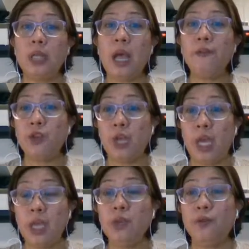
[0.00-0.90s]
have
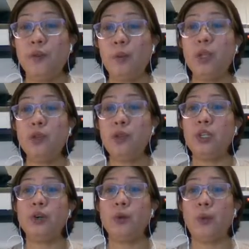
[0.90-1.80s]
changed from 1 to
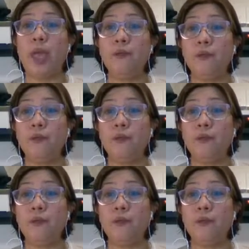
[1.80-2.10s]
0 and